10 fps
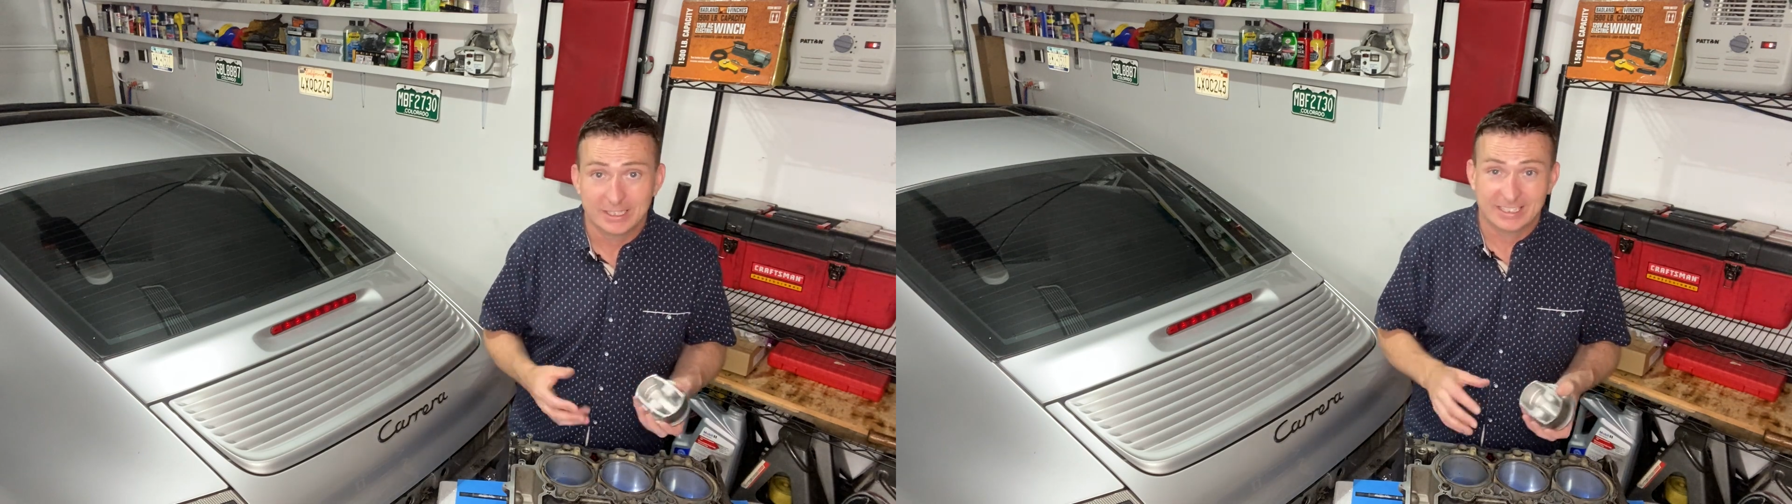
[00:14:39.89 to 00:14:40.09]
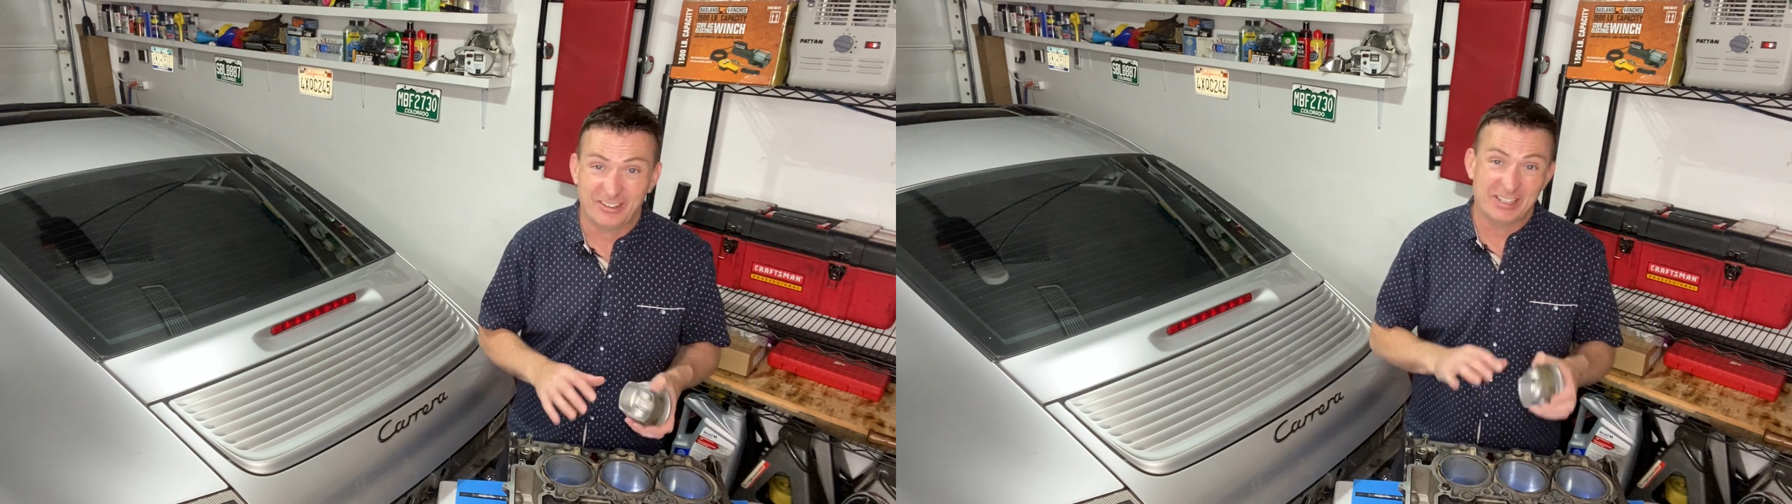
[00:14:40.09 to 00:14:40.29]

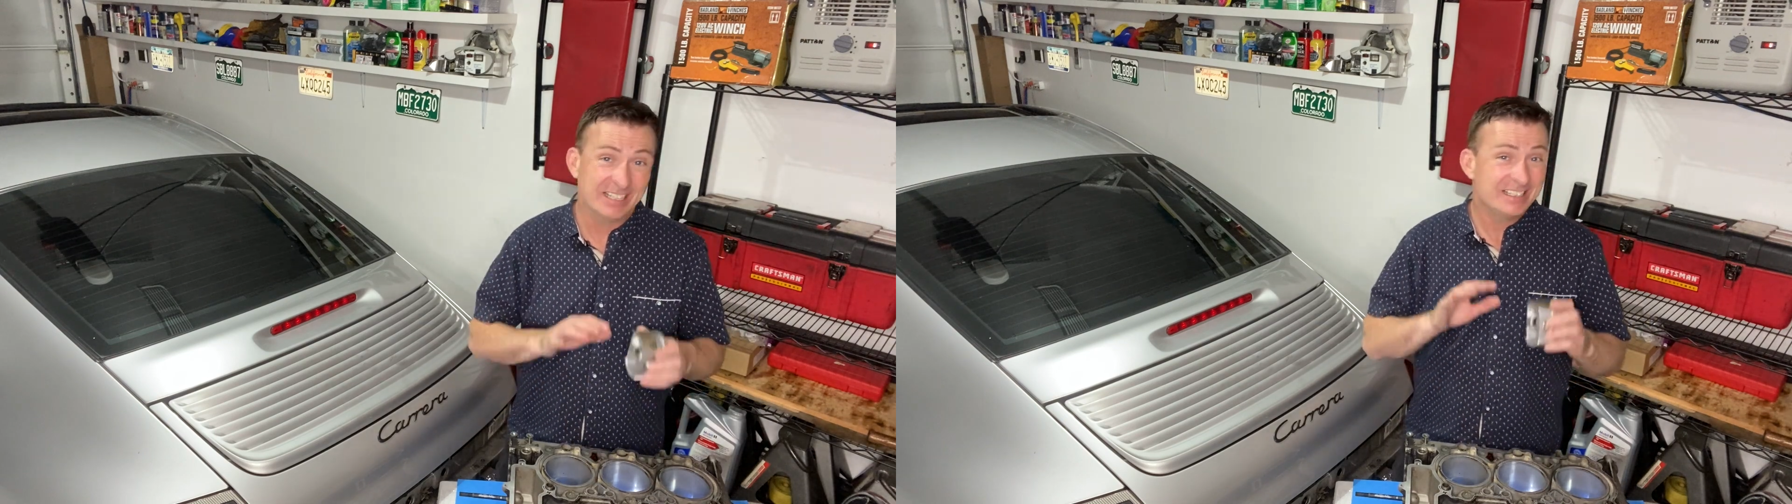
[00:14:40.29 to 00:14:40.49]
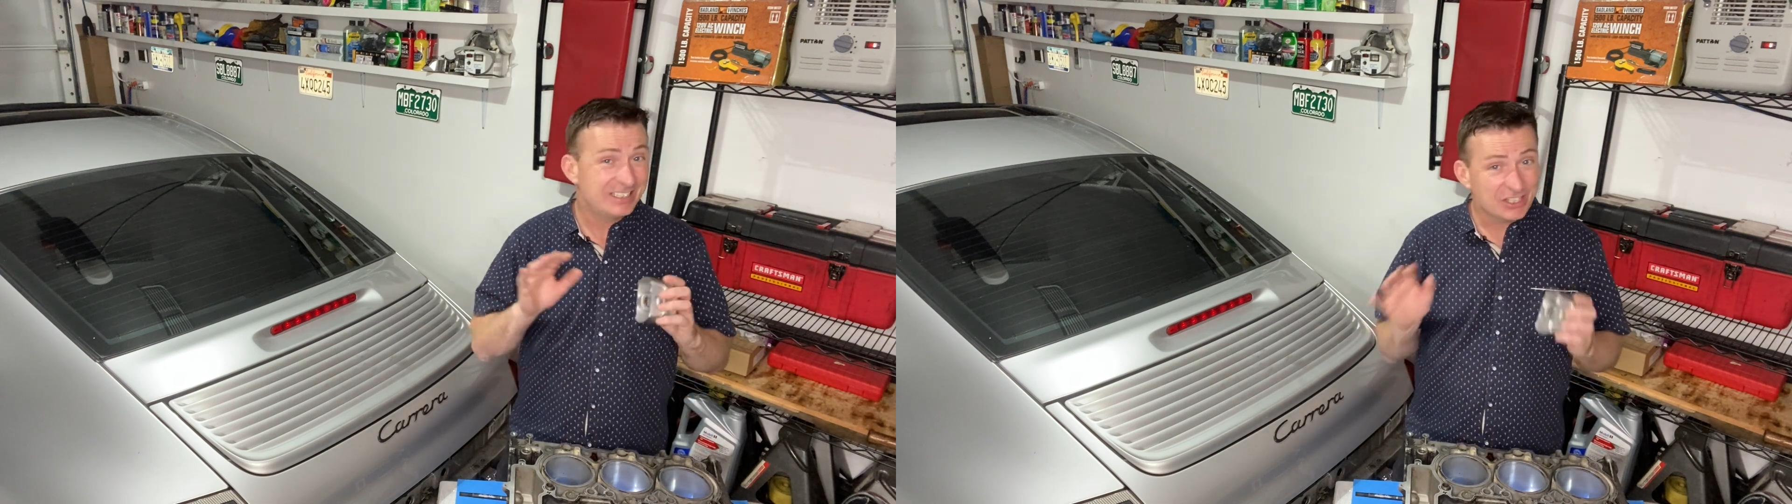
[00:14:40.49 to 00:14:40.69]
Now in
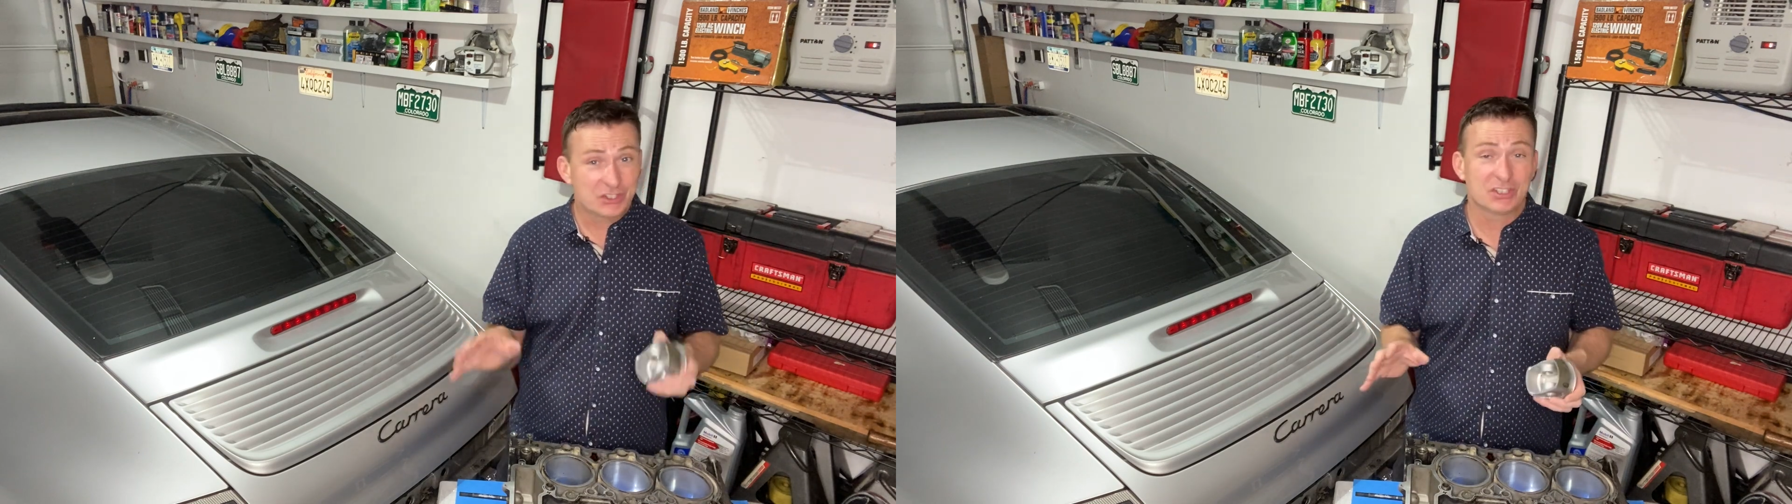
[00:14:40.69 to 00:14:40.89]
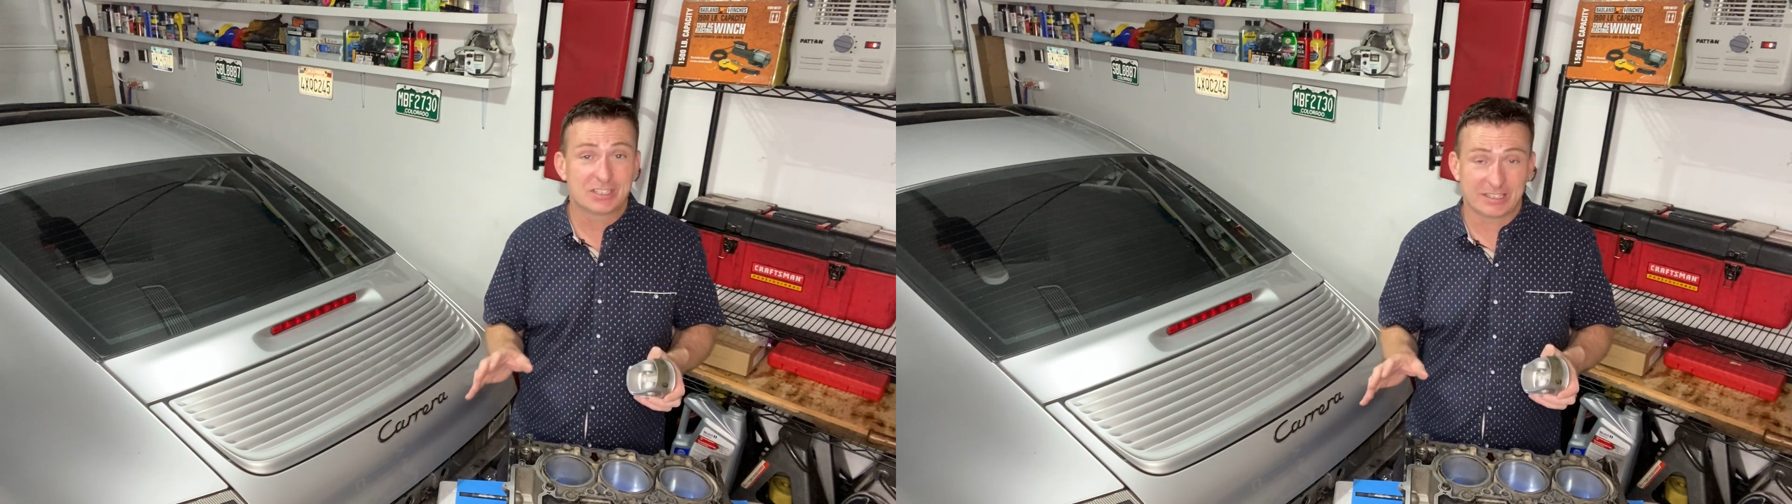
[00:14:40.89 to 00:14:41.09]

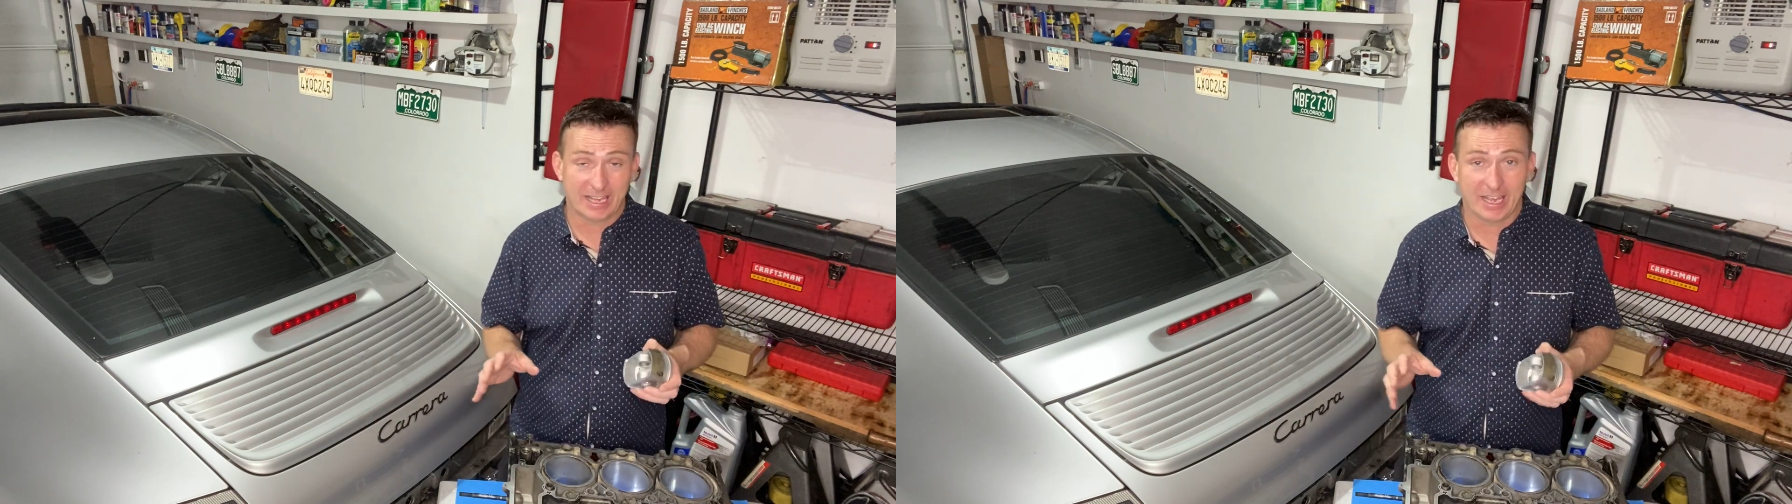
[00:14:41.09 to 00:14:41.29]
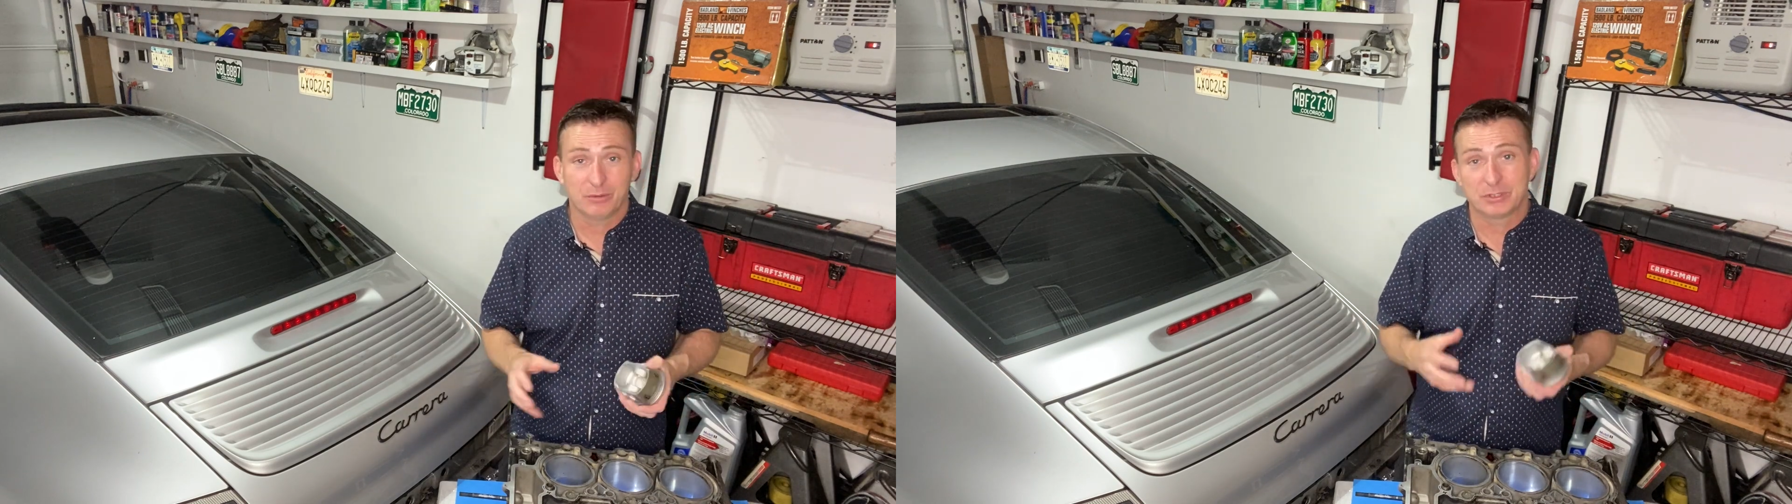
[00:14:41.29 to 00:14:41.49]
addition to that,